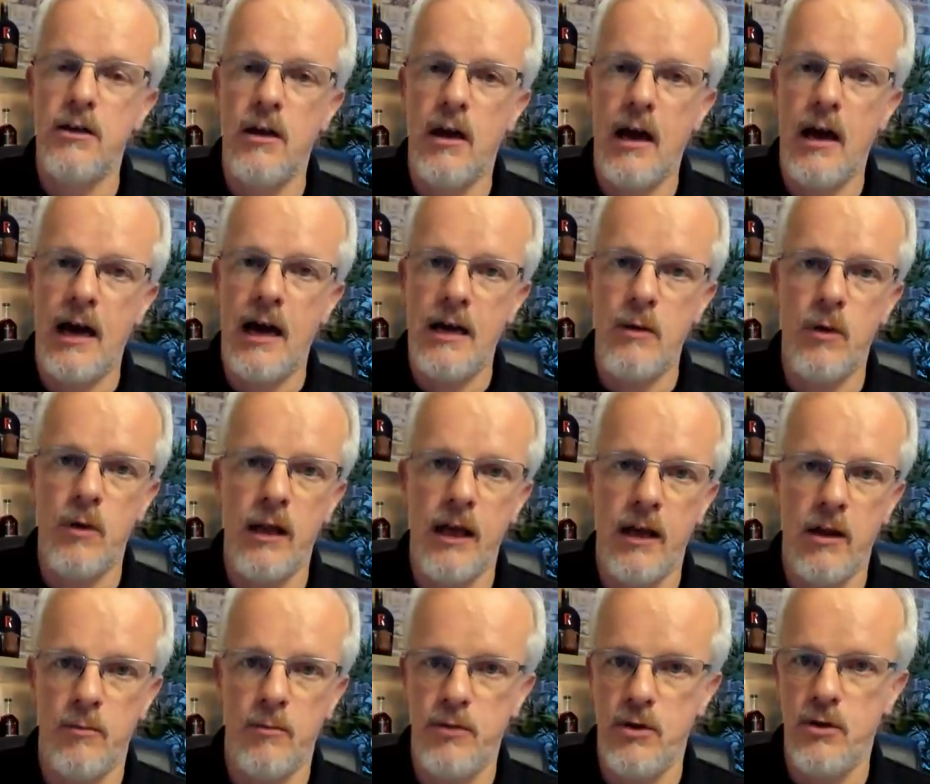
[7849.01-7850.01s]
I will
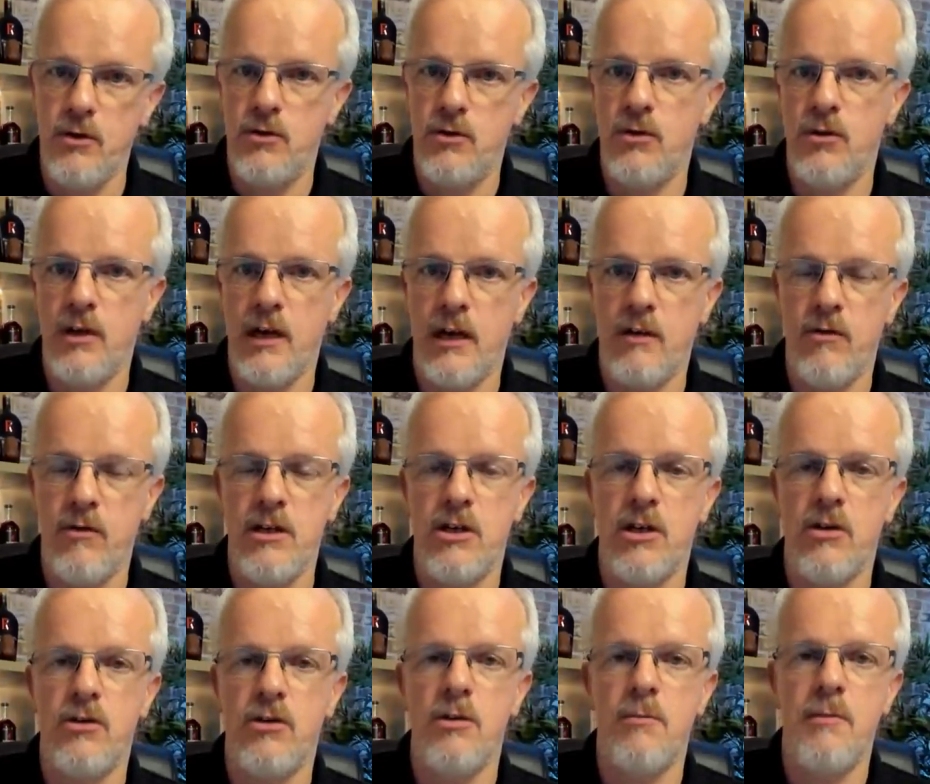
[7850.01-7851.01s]
help you do that. Reach
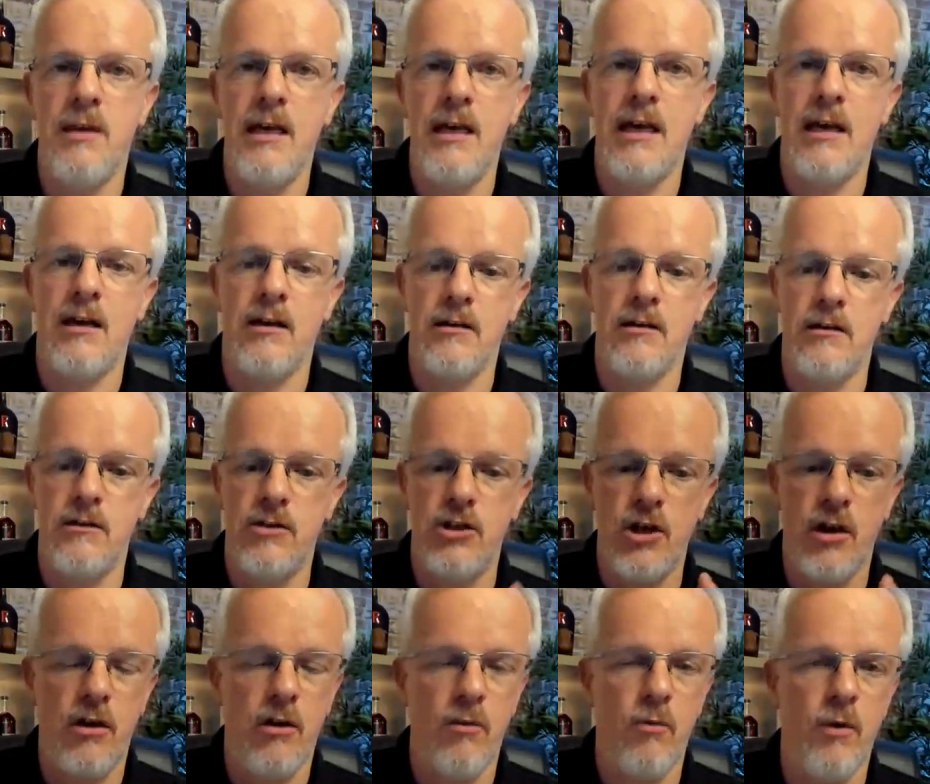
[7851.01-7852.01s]
out to me and I'll
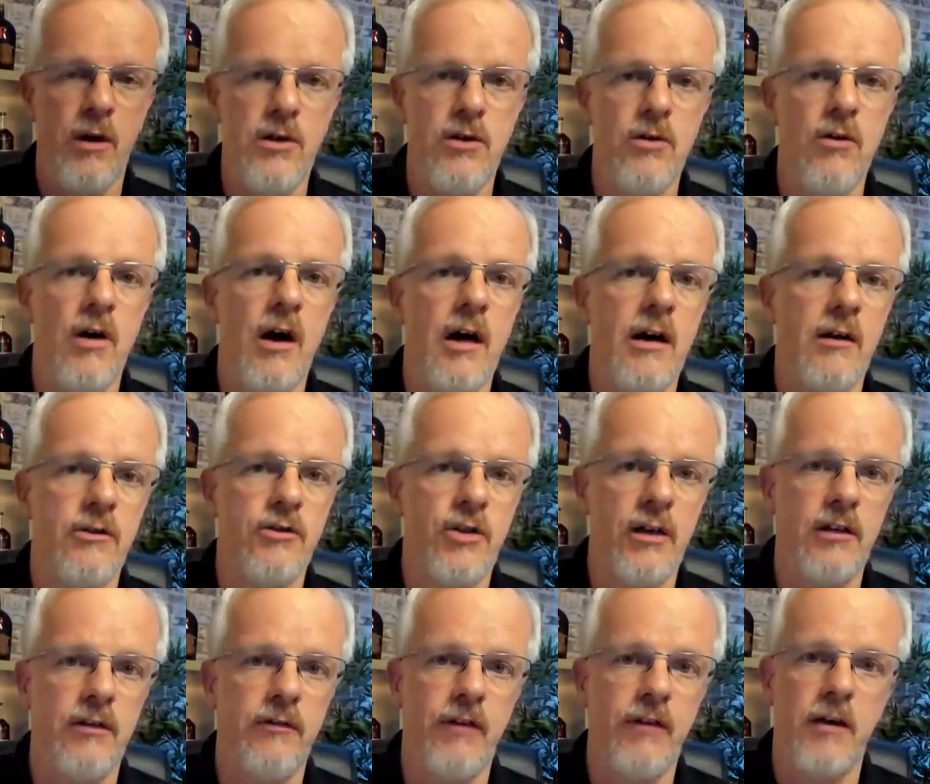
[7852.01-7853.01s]
shout out where you are. I'll try
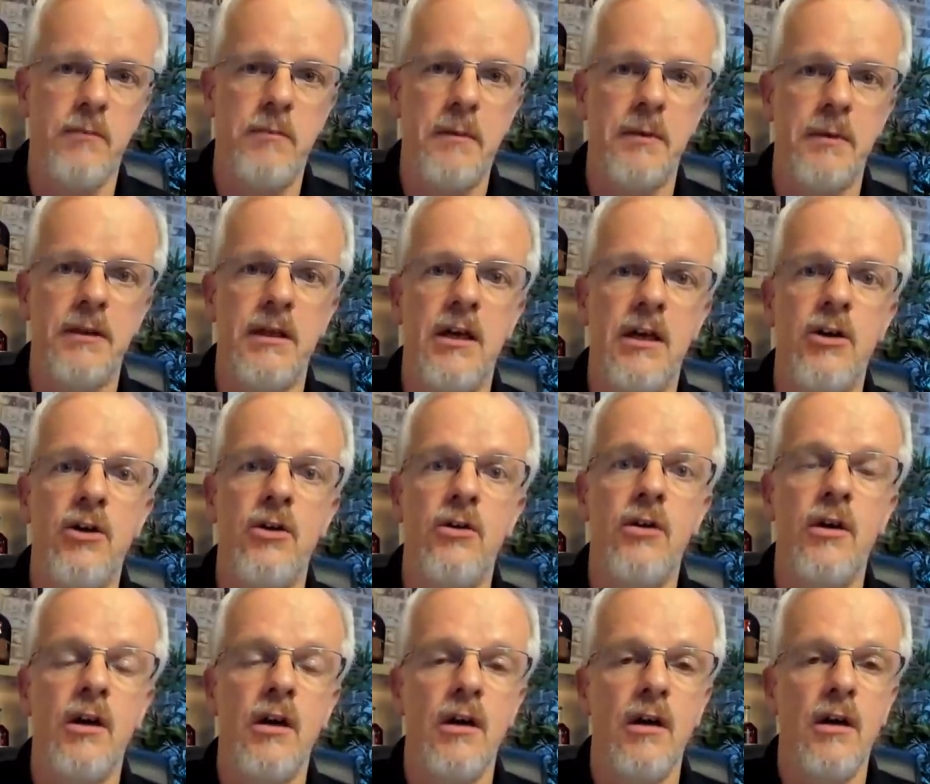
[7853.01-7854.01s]
to find people near you.
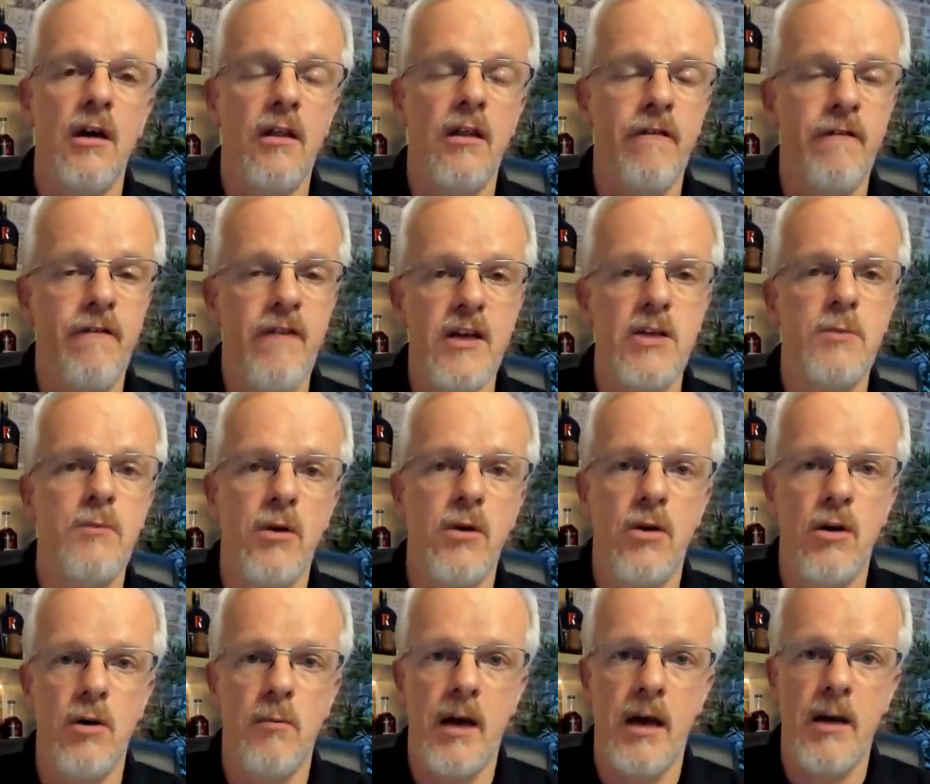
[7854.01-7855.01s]
The Facebook
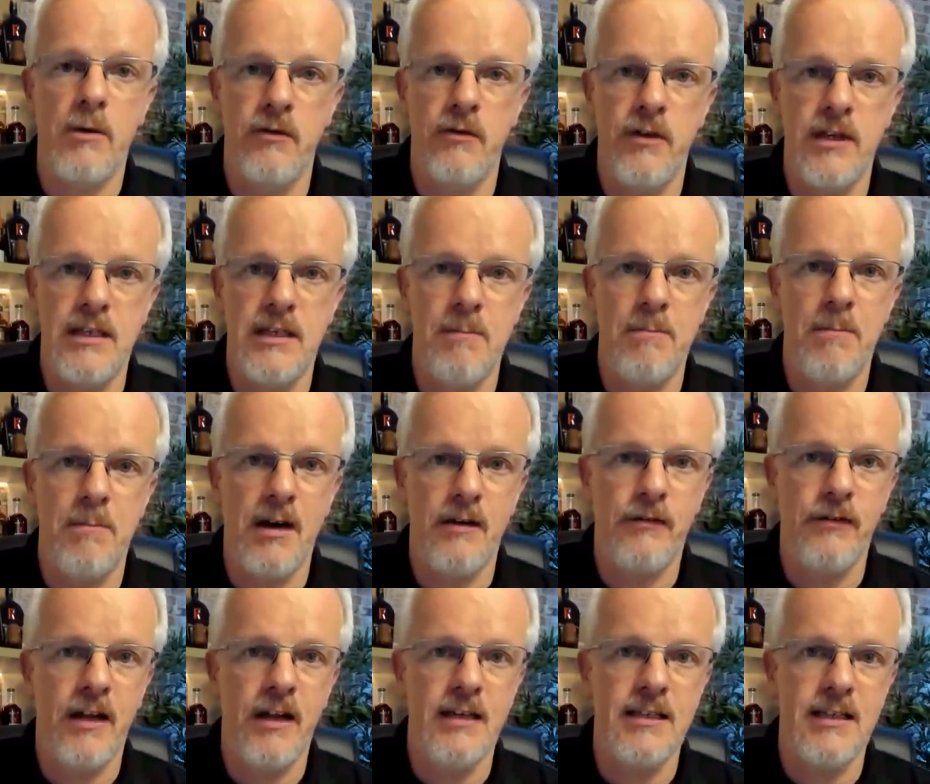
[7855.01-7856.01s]
group Aquavite
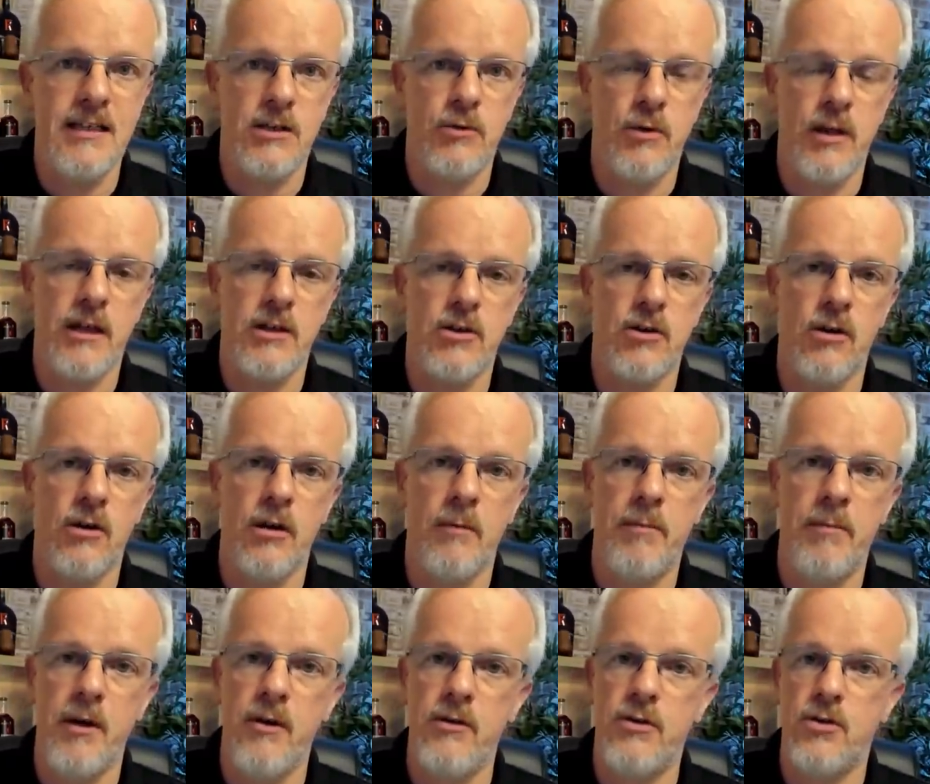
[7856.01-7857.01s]
Barflies, that's what that's all
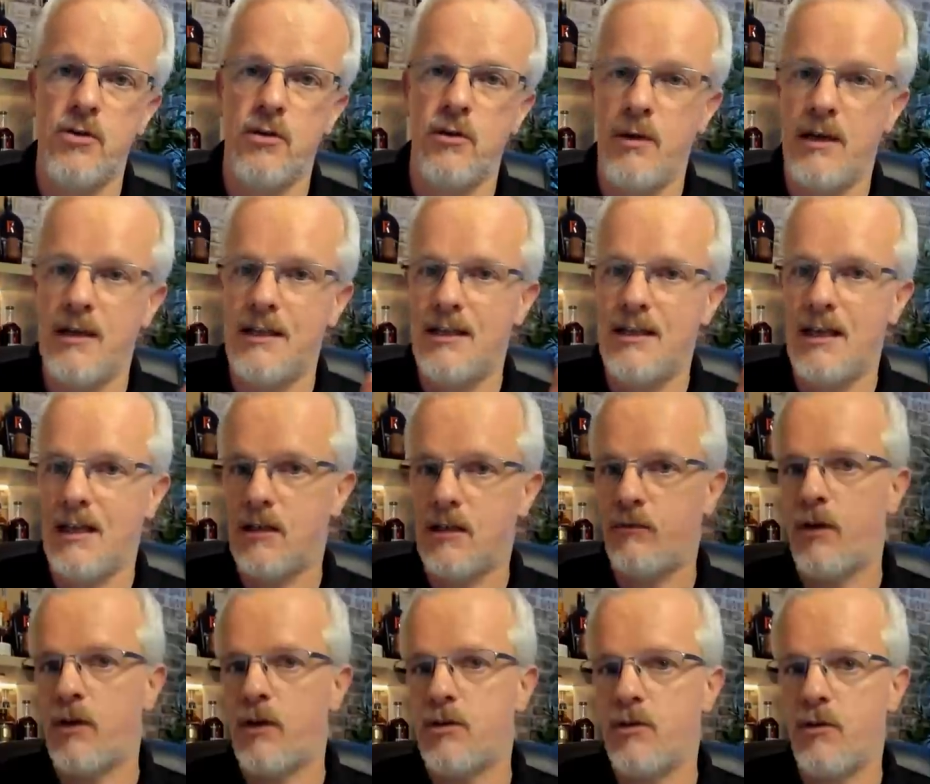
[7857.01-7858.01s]
about, so that we can take
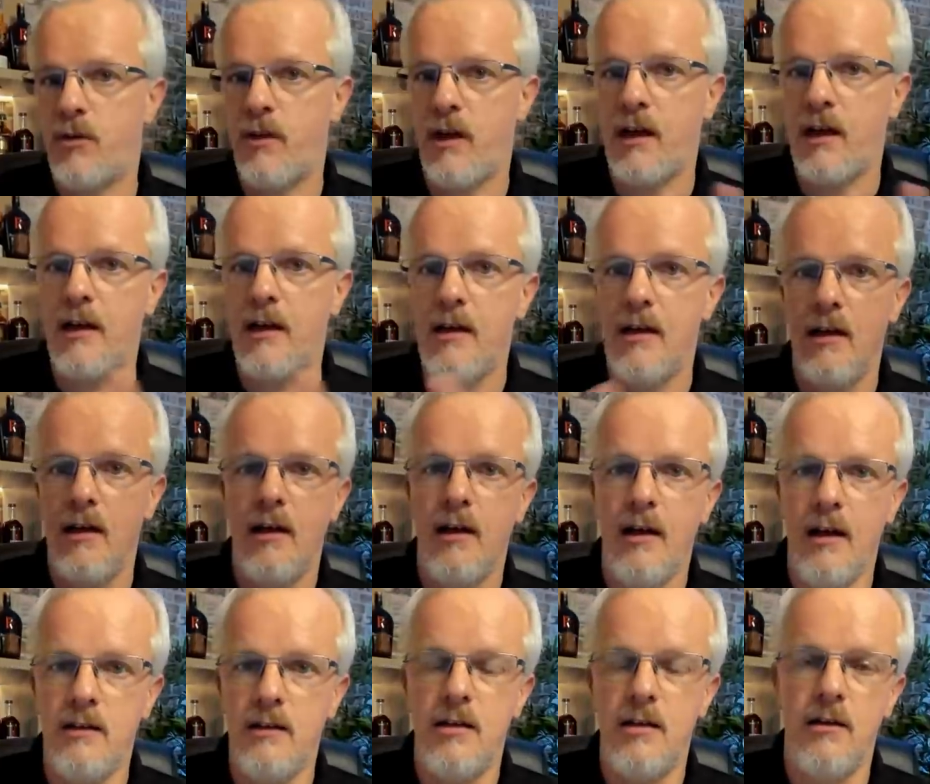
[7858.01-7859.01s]
this virtual thing
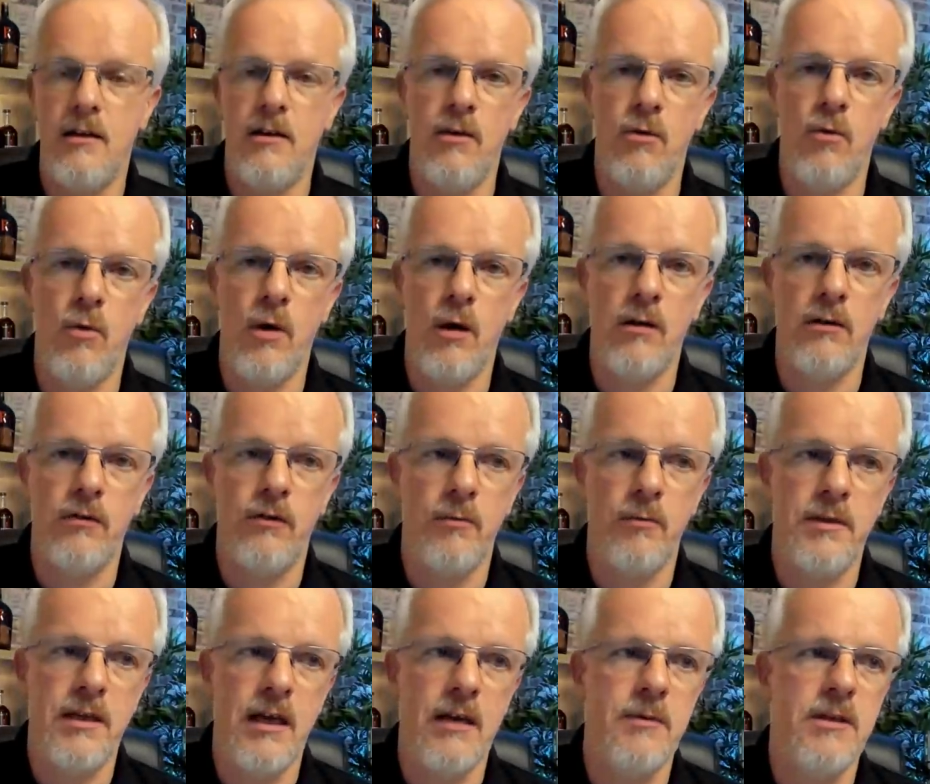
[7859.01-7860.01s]
into the real world
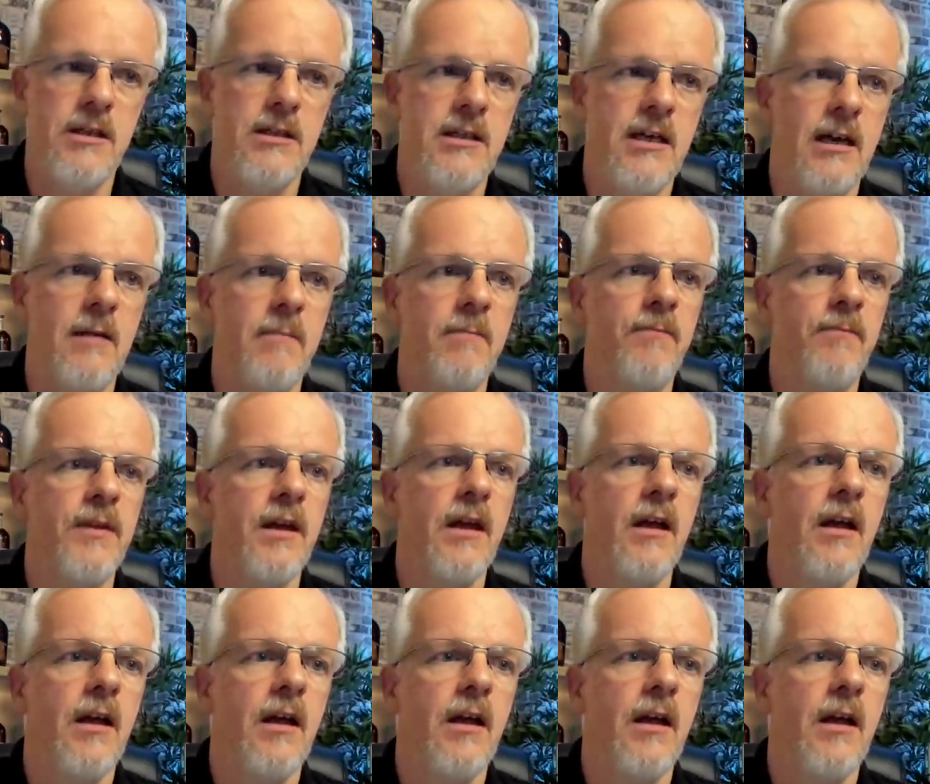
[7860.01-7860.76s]
from time to time.